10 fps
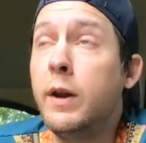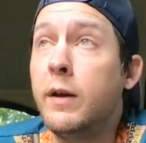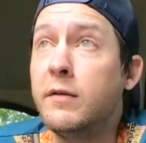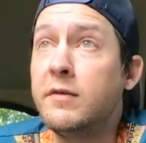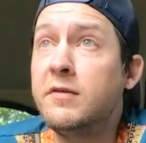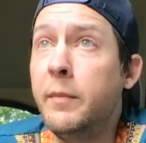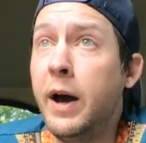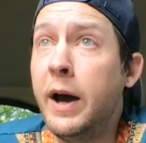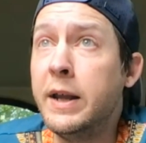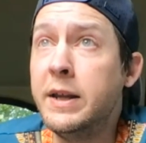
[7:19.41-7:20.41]
else?
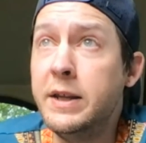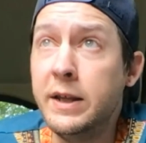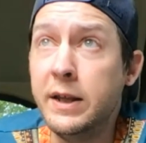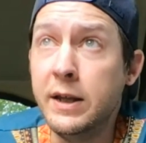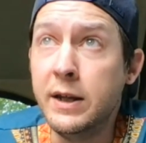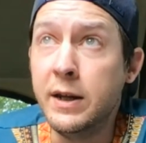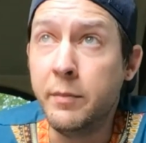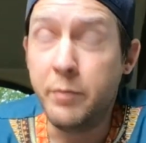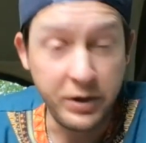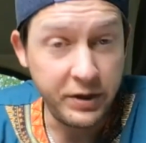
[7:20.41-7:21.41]
I did
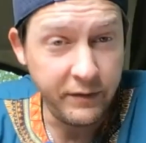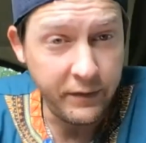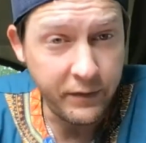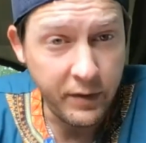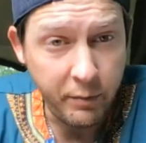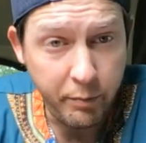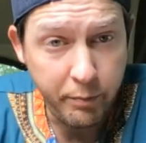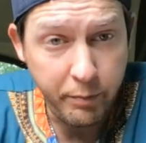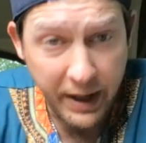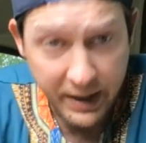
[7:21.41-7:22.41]
a bunch of
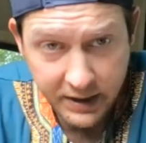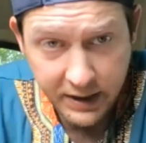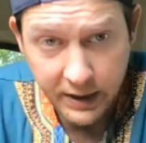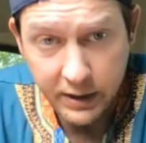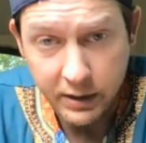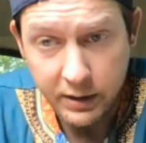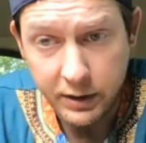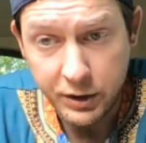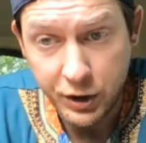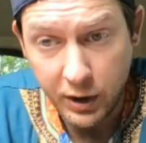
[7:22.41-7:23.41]
different painting
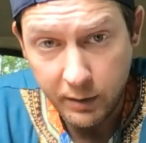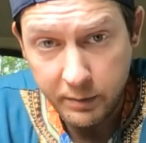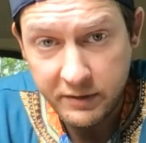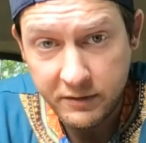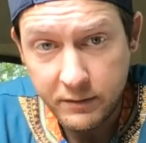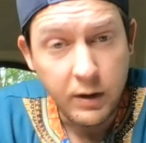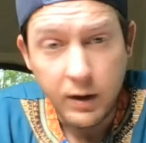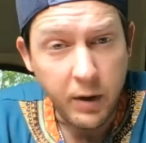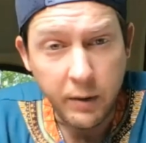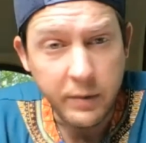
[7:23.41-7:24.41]
jobs.
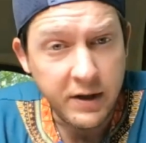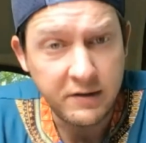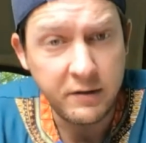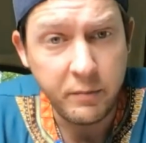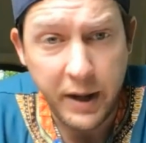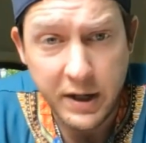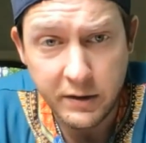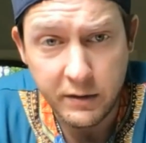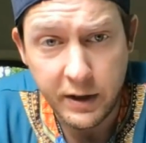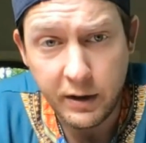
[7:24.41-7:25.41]
I'm a decent
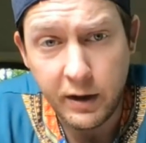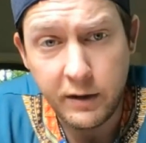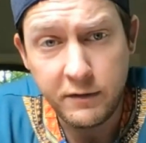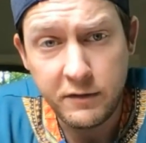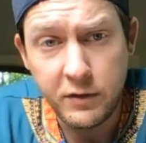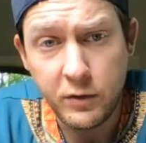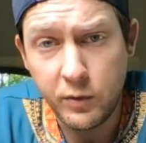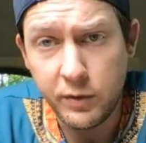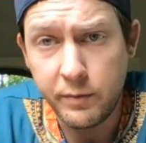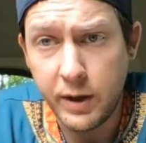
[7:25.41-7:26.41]
painter. I used to
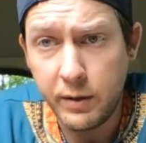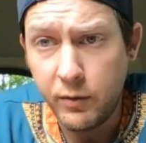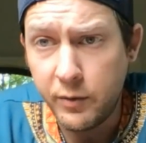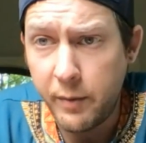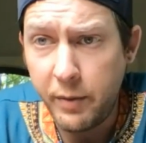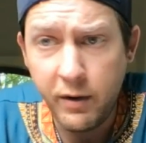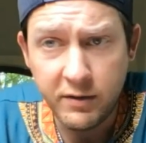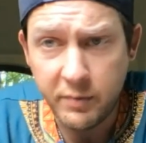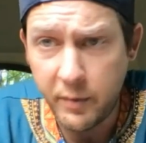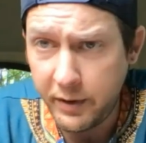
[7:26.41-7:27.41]
with my
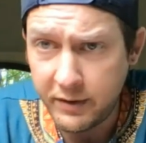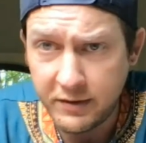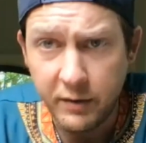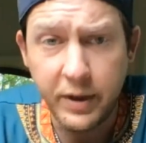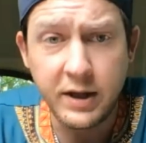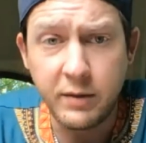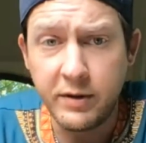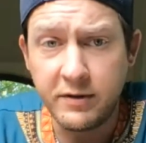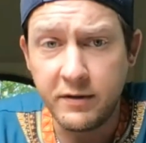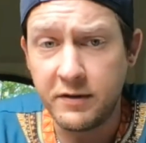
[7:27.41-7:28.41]
parents. My parents had a painting
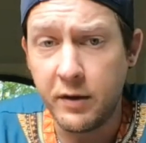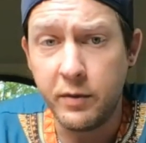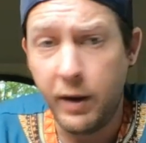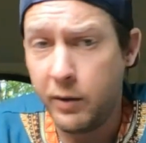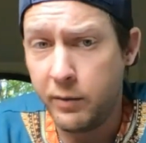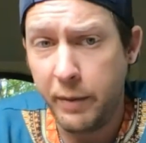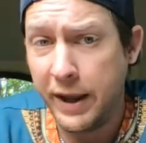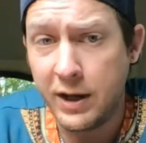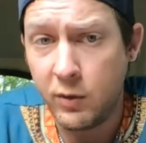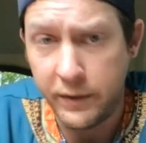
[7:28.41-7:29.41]
business. I would
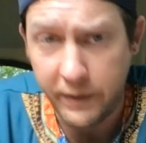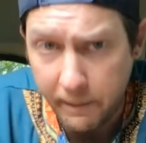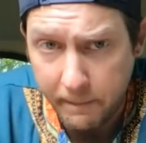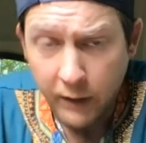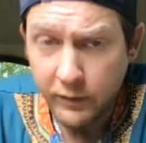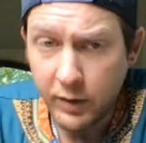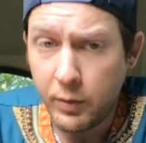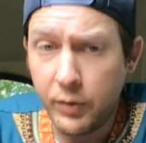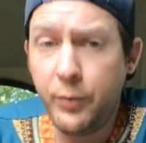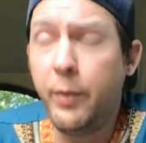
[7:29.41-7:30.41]
paint with them. Done
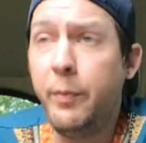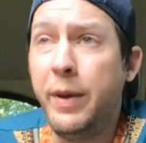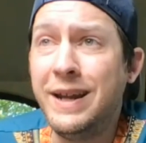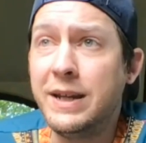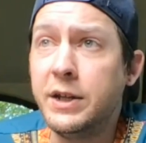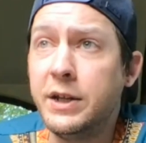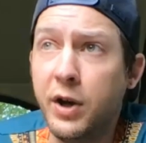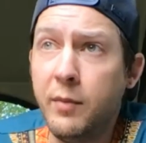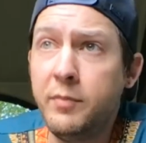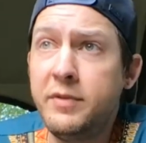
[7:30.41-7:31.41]
multiple painting
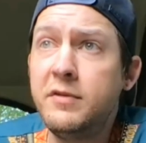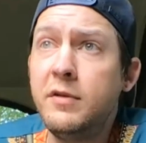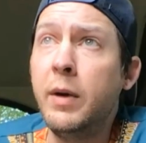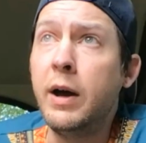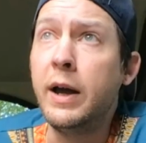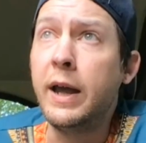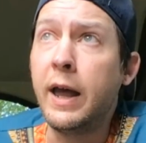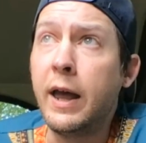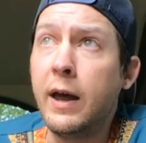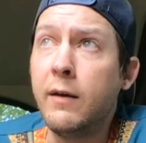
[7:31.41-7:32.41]
jobs. I
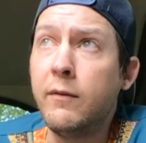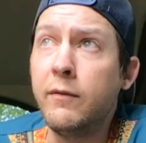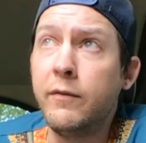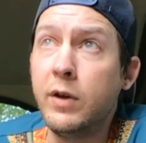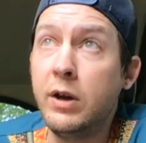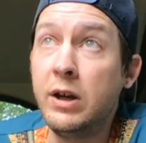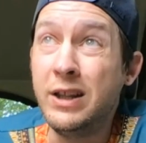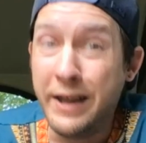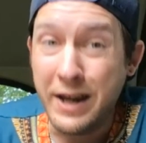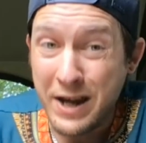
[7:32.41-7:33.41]
have
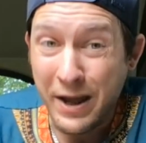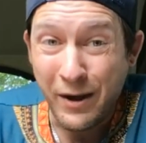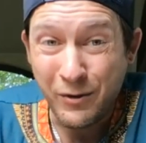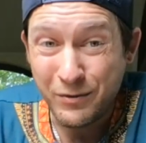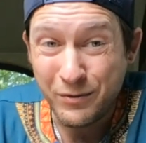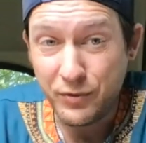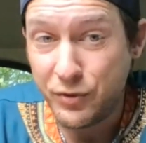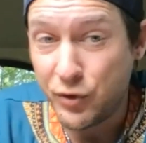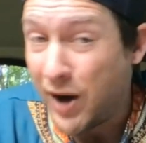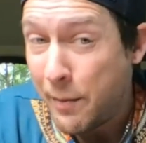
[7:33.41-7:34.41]
cleaned out
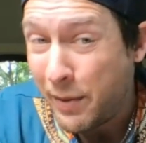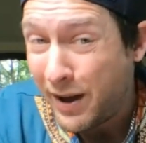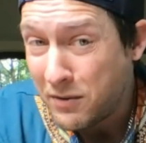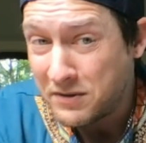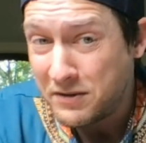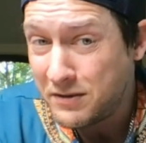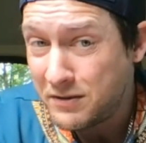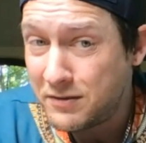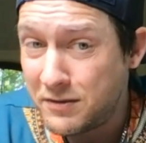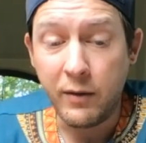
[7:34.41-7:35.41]
trap
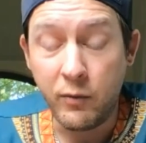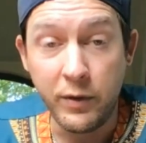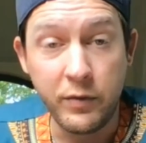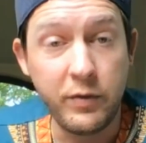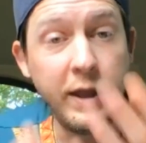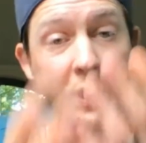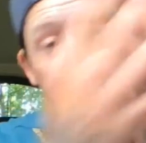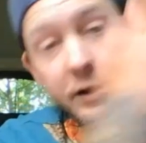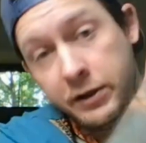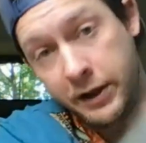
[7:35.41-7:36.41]
houses with like
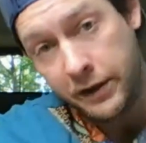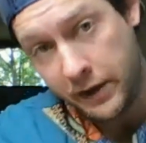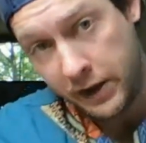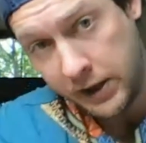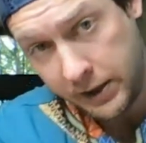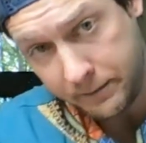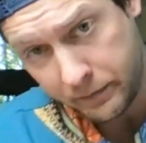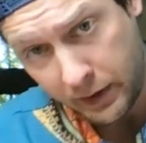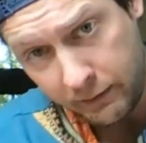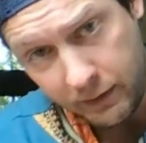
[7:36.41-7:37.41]

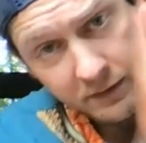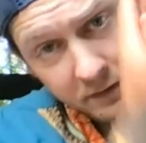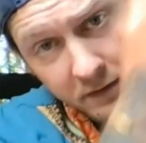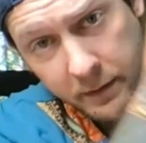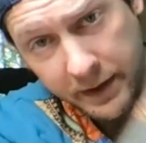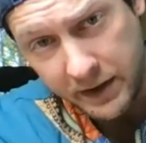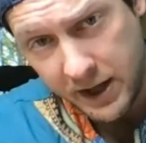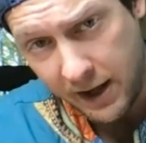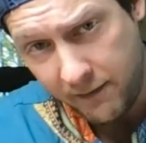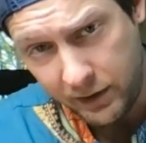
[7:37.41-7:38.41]
literally and you guys have seen like the
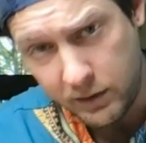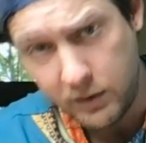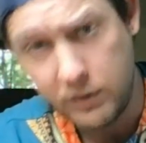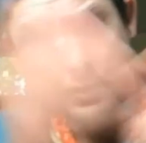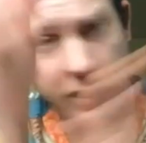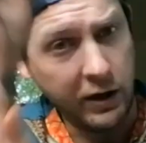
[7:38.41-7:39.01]
Tevlar looking